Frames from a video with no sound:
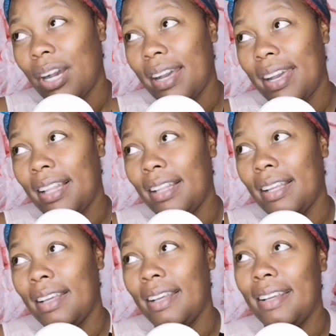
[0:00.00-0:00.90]

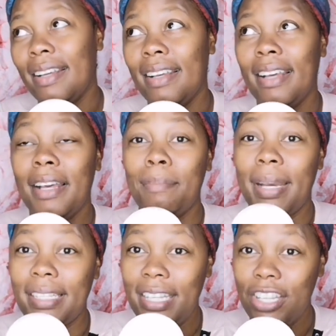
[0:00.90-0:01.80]
oil,
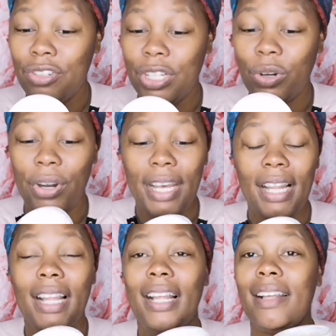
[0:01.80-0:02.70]
my tea tree
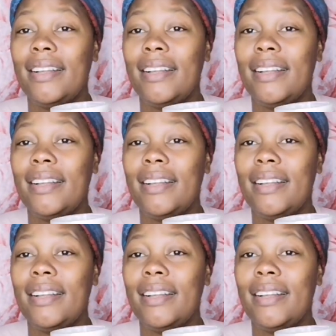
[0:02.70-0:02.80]
oil,